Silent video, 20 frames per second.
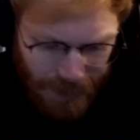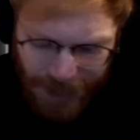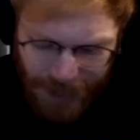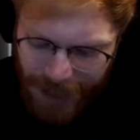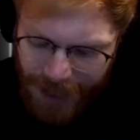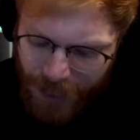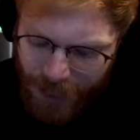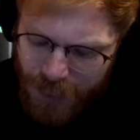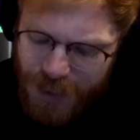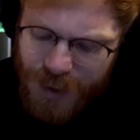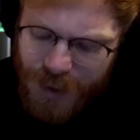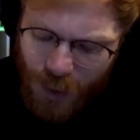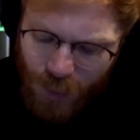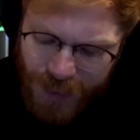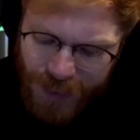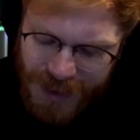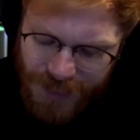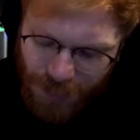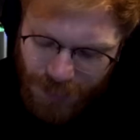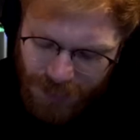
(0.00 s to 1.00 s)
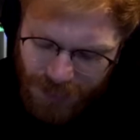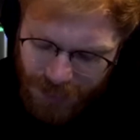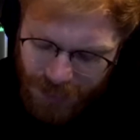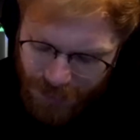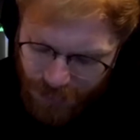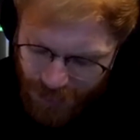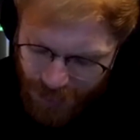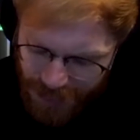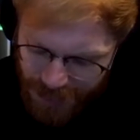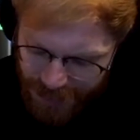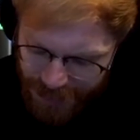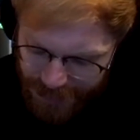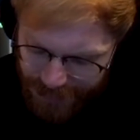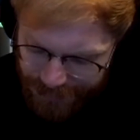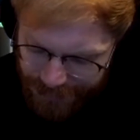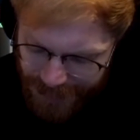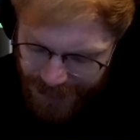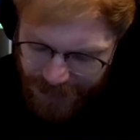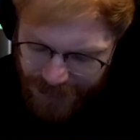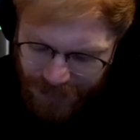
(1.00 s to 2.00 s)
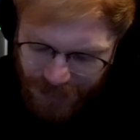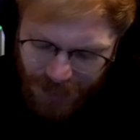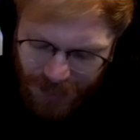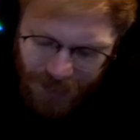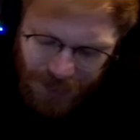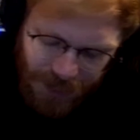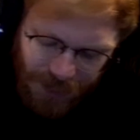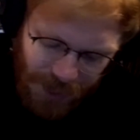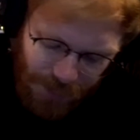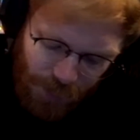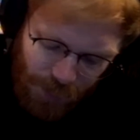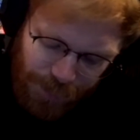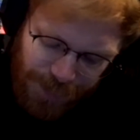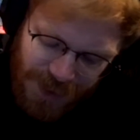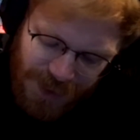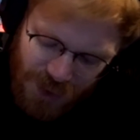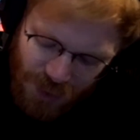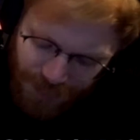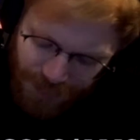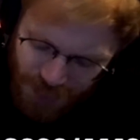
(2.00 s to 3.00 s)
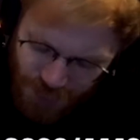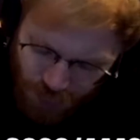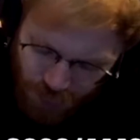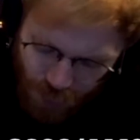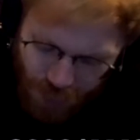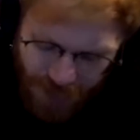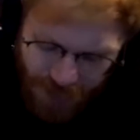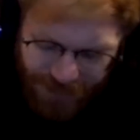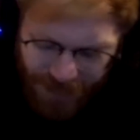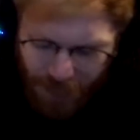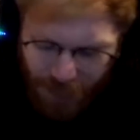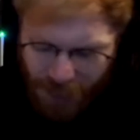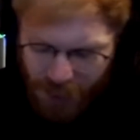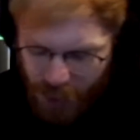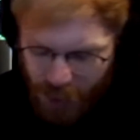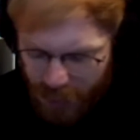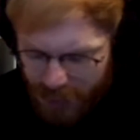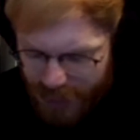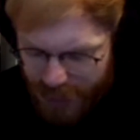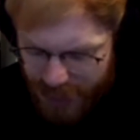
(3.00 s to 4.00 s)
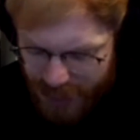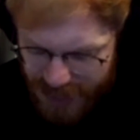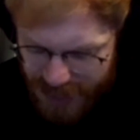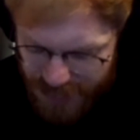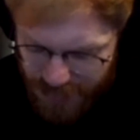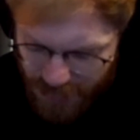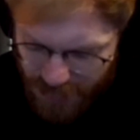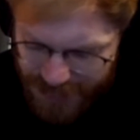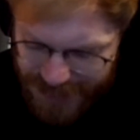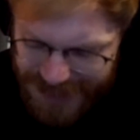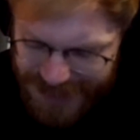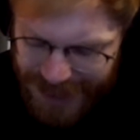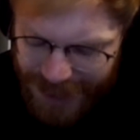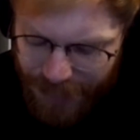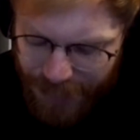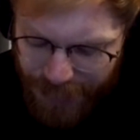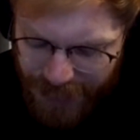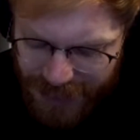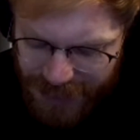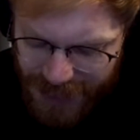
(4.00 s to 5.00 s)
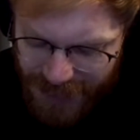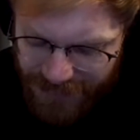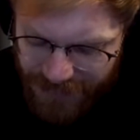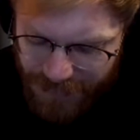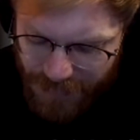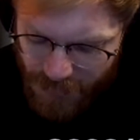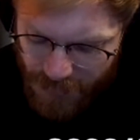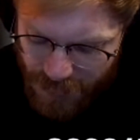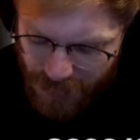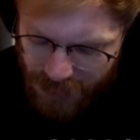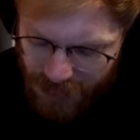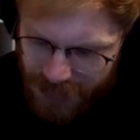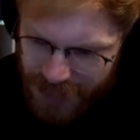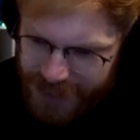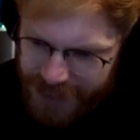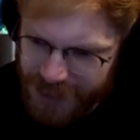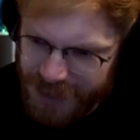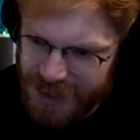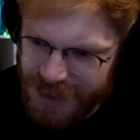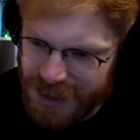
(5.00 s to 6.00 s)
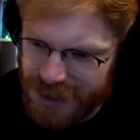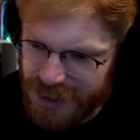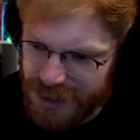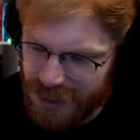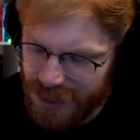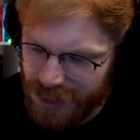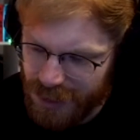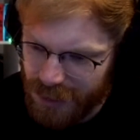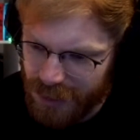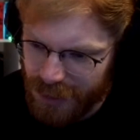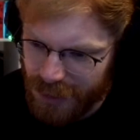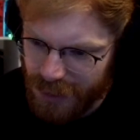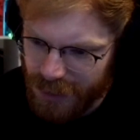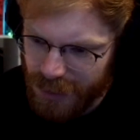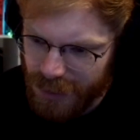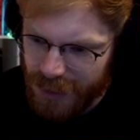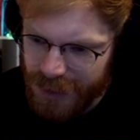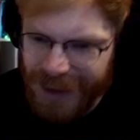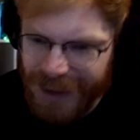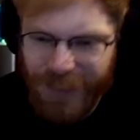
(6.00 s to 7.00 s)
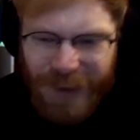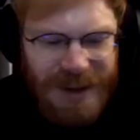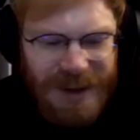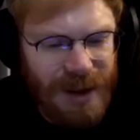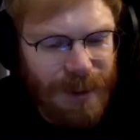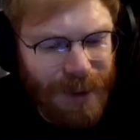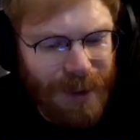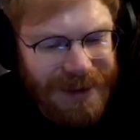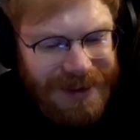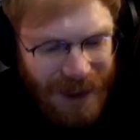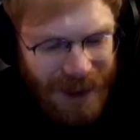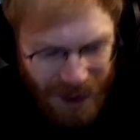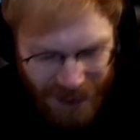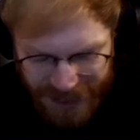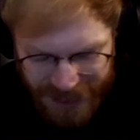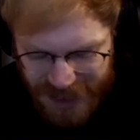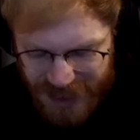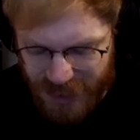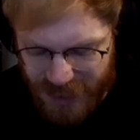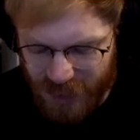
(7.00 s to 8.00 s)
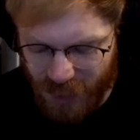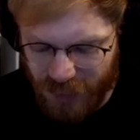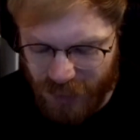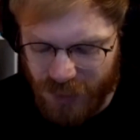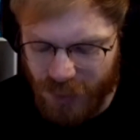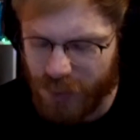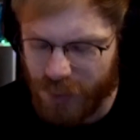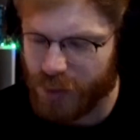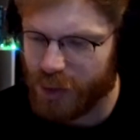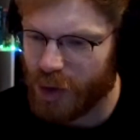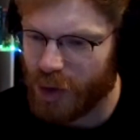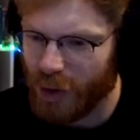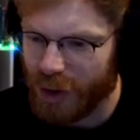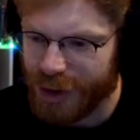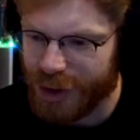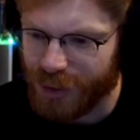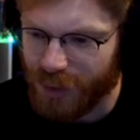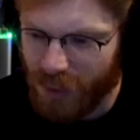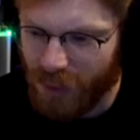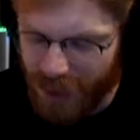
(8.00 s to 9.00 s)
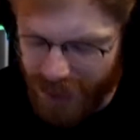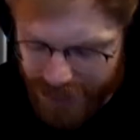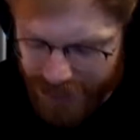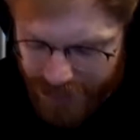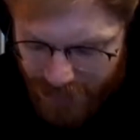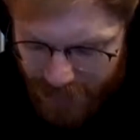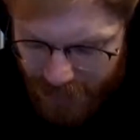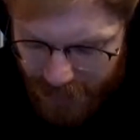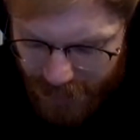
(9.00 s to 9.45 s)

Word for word: I also always wondered why, man, it would be so much cooler if our cultures would celebrate death more. Like, it's... Like, when someone dies, you don't go to church and cry.